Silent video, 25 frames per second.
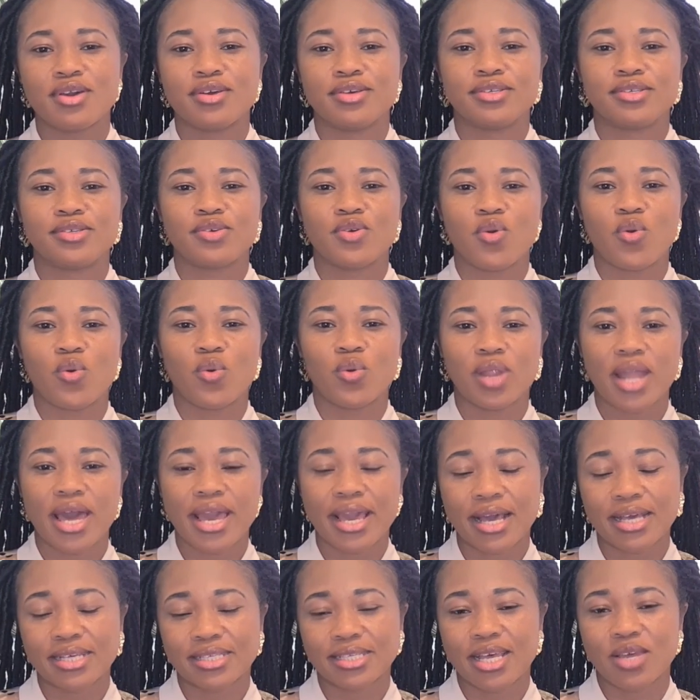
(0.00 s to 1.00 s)
So
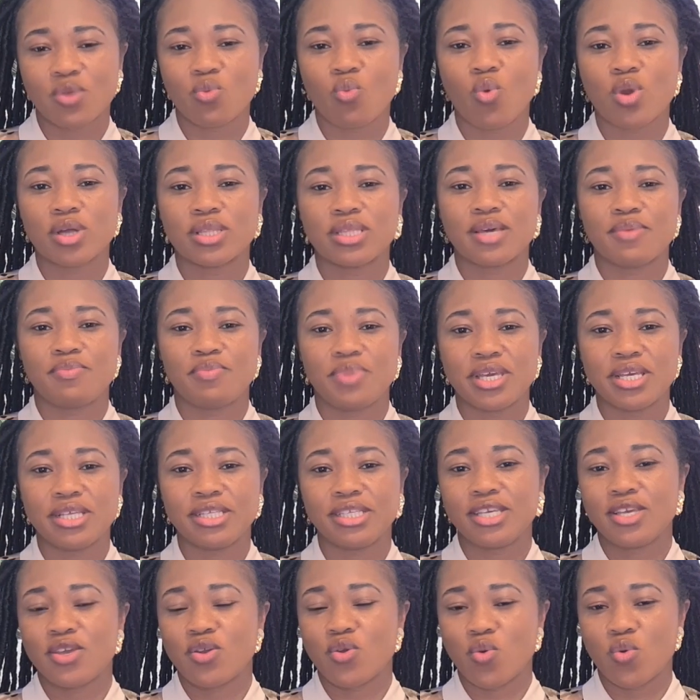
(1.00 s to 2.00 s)
like I said, when the
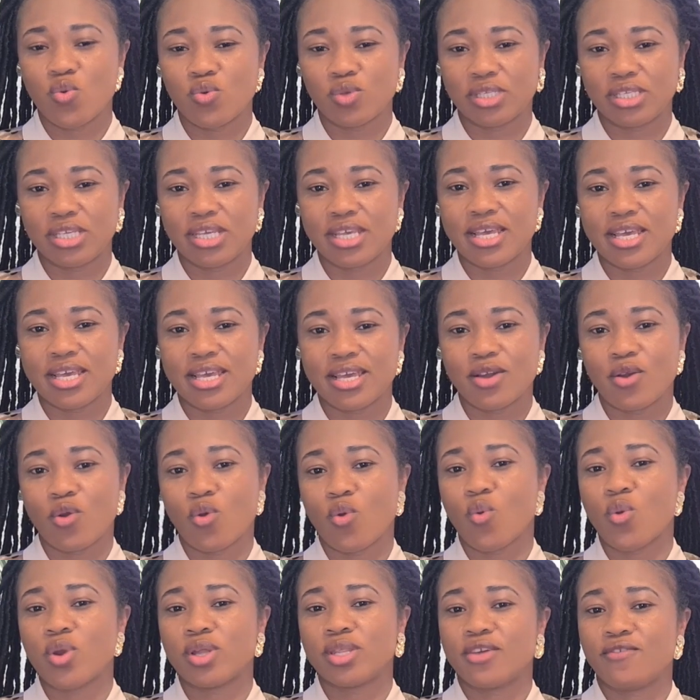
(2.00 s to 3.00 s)
PTOT
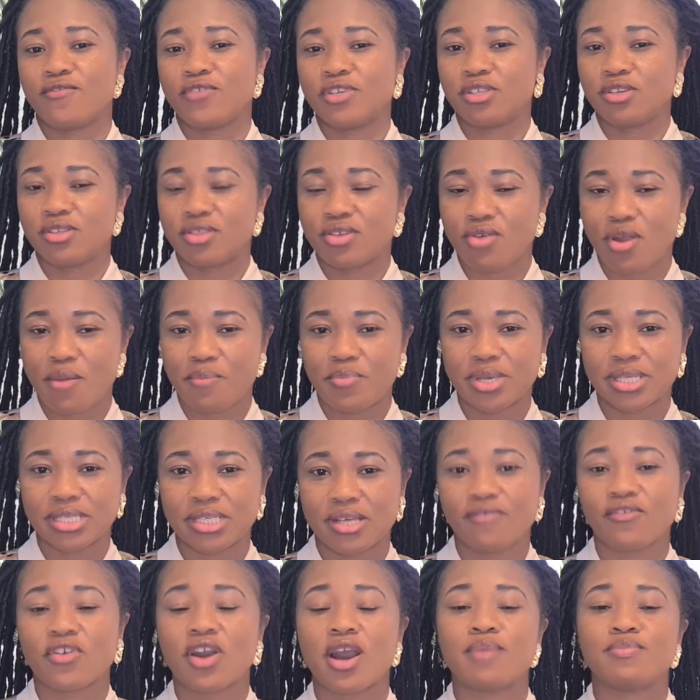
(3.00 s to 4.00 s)
or when the physiotherapists
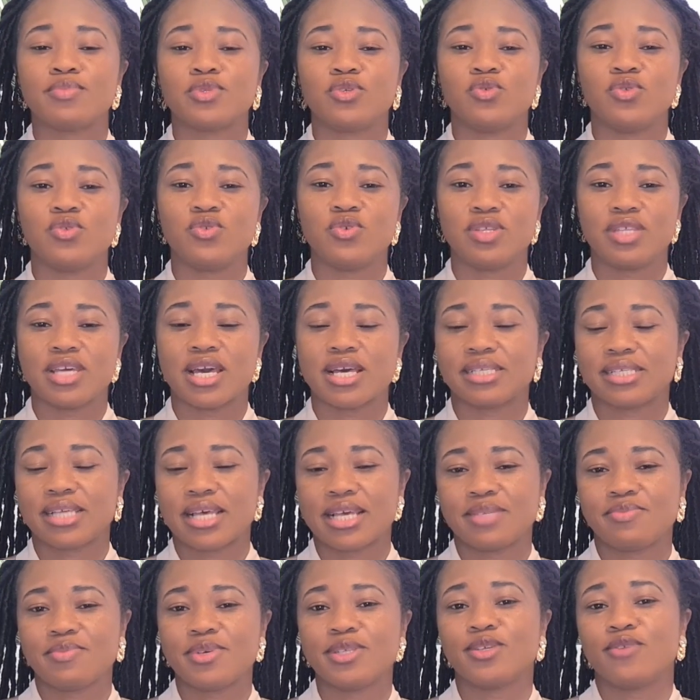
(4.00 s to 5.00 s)
have come to do the
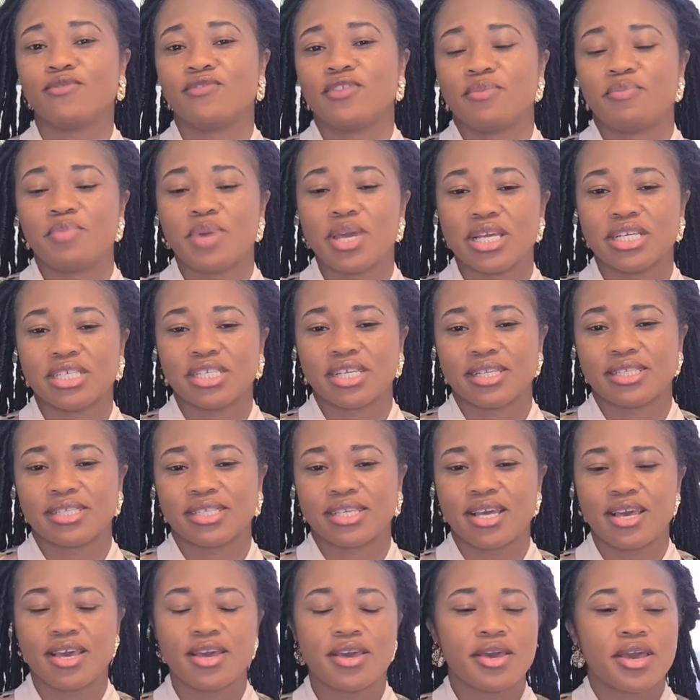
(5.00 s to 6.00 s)
assessment of the patient